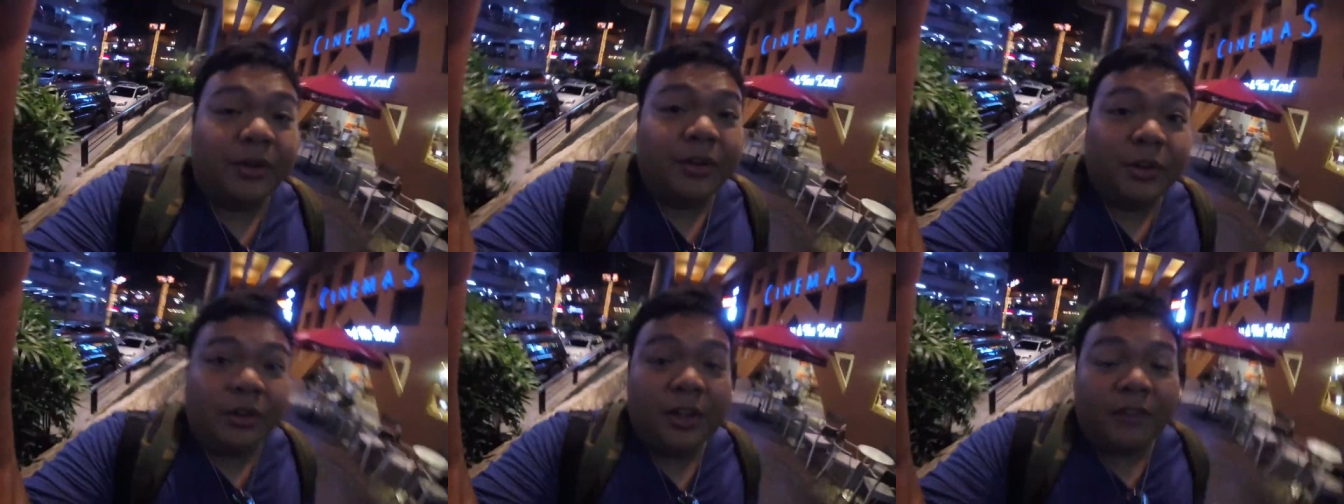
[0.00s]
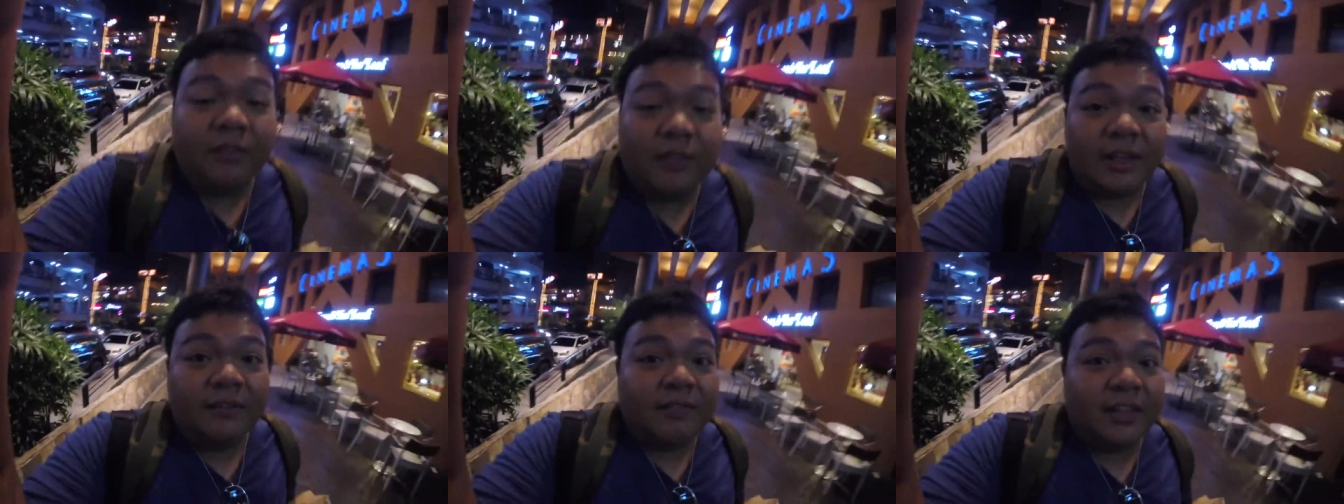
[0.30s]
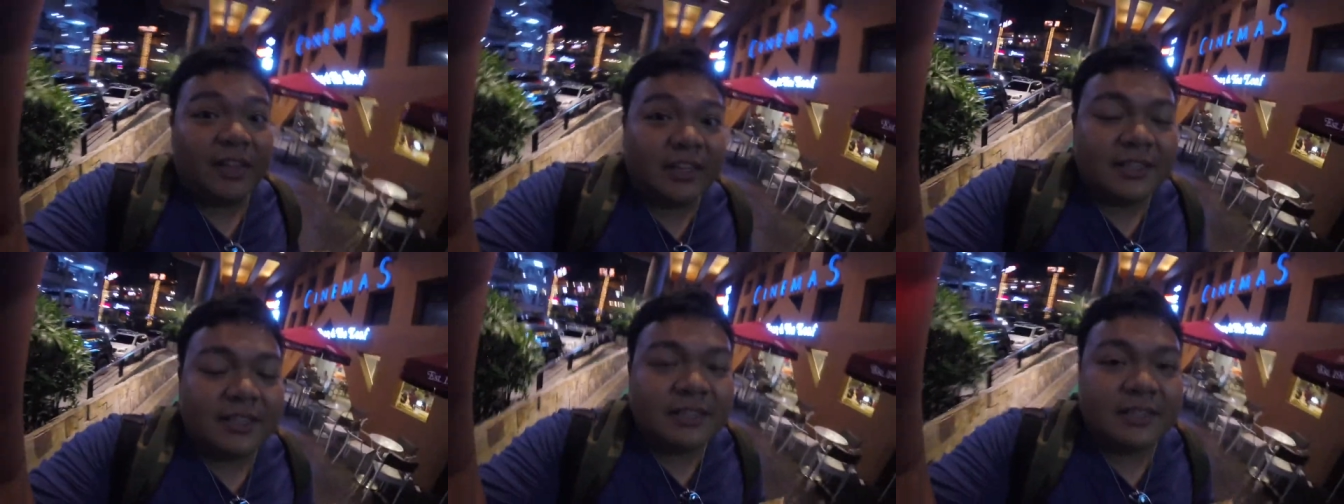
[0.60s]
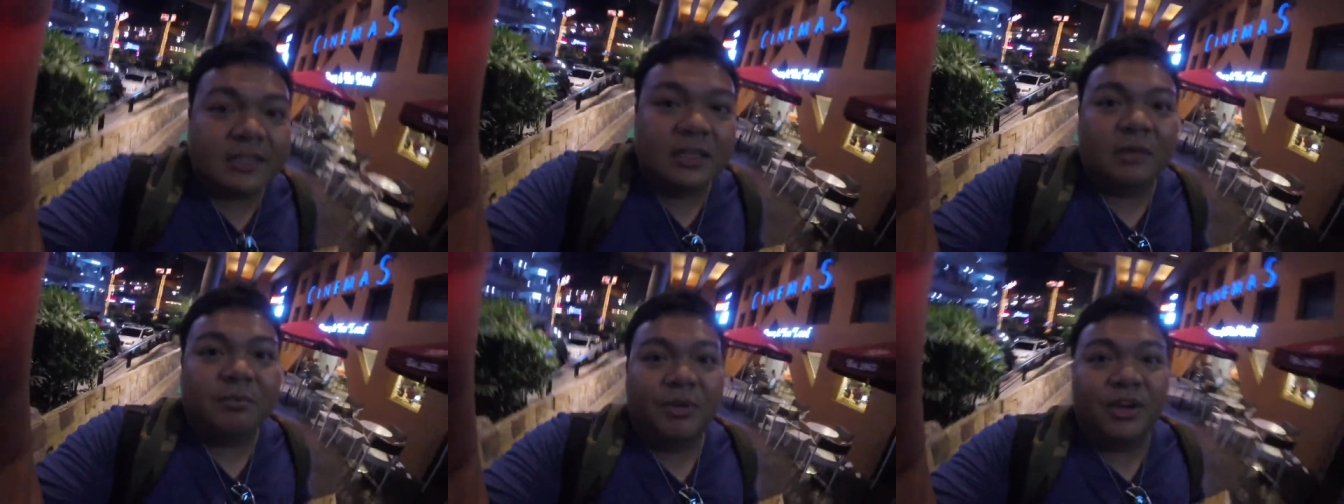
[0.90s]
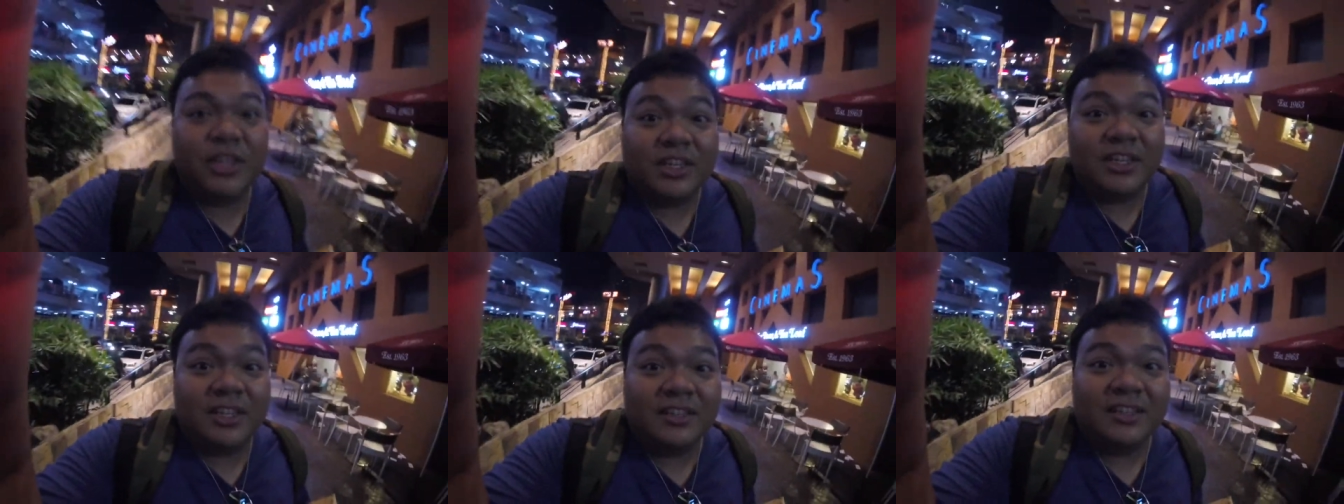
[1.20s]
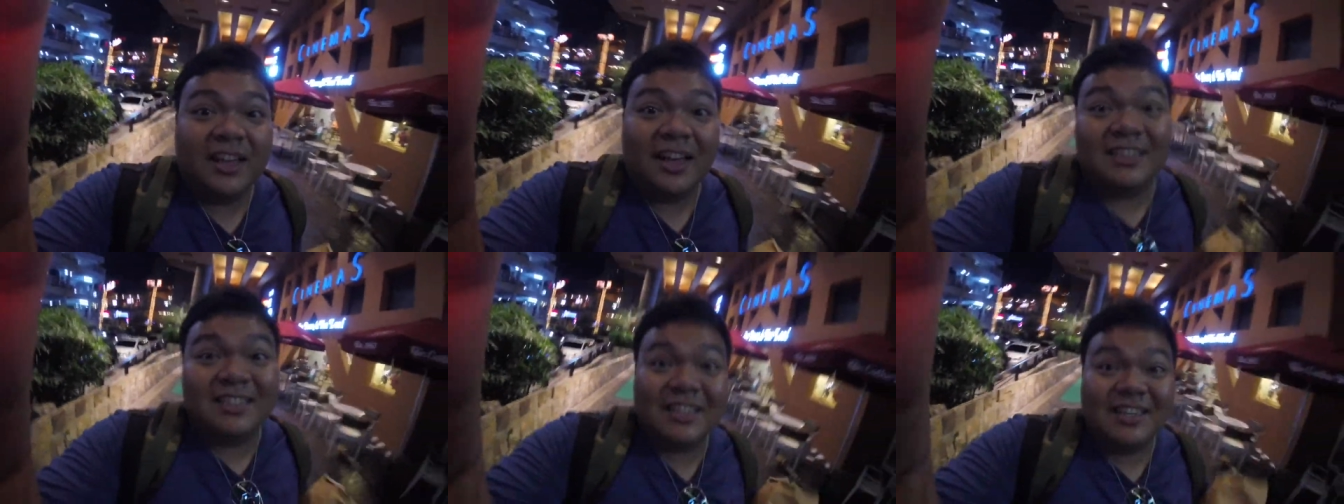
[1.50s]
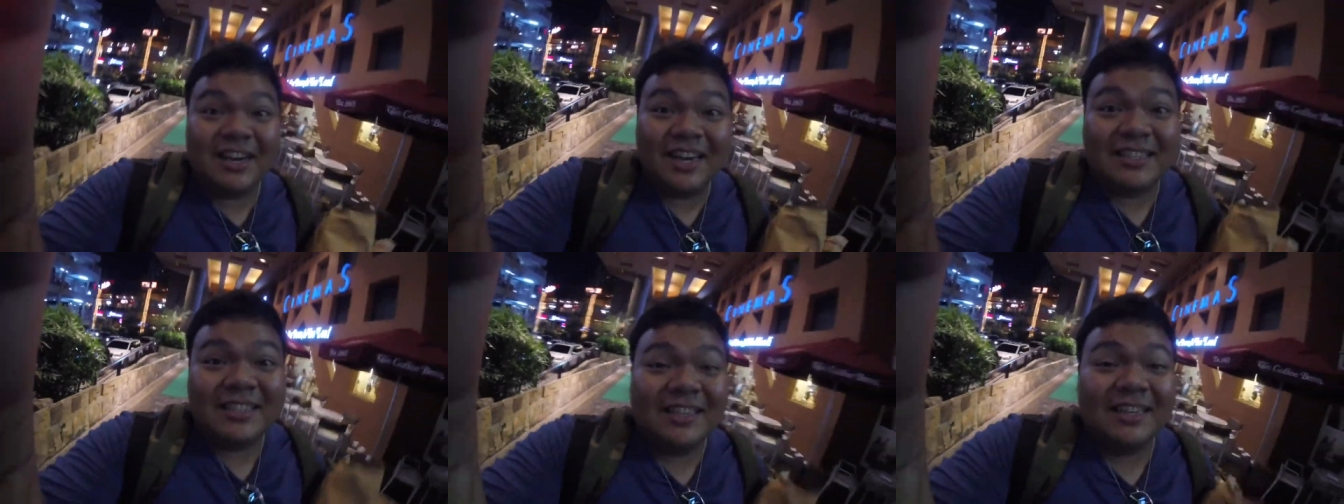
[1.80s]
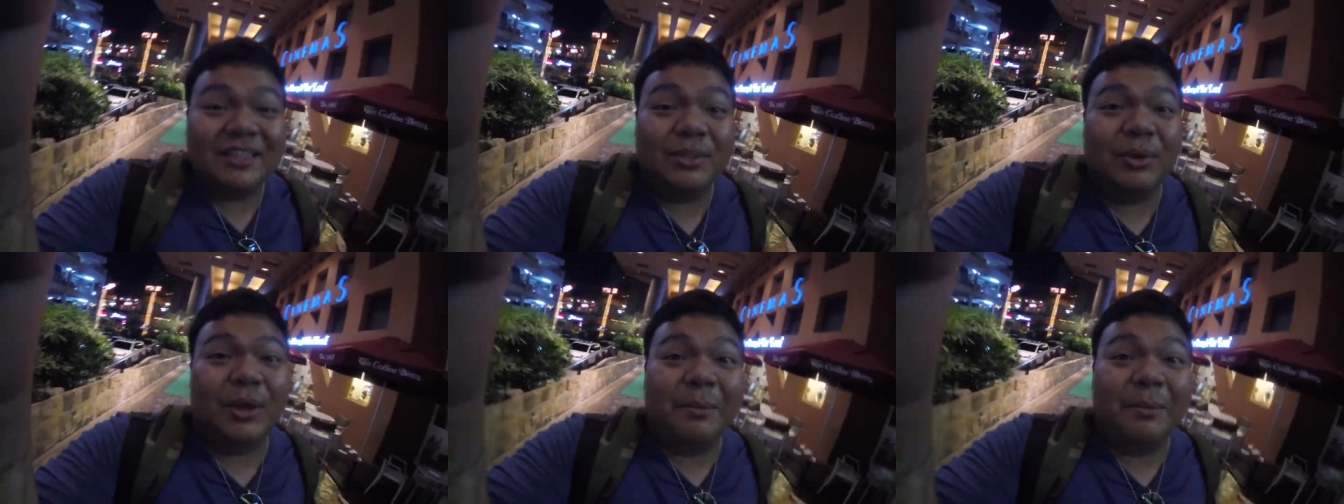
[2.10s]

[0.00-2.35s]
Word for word: to live life like it's a celebration. I'll see you guys next week.